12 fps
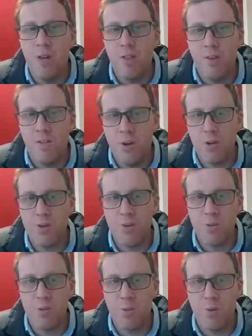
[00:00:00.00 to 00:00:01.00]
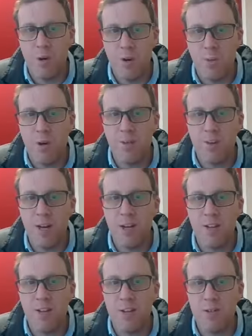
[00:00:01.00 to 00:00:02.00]
The verses we'll be
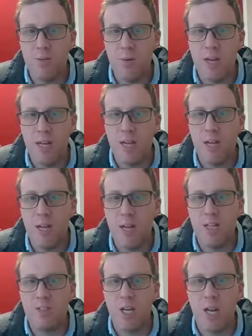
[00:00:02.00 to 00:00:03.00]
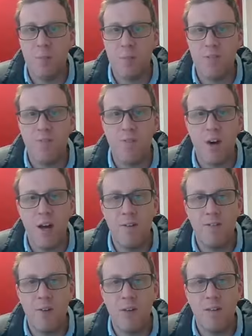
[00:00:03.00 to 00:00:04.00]
reading this week are James
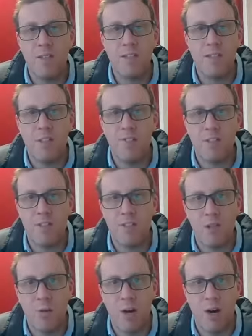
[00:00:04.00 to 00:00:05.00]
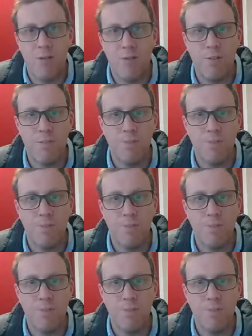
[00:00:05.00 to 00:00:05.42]
5:7-12.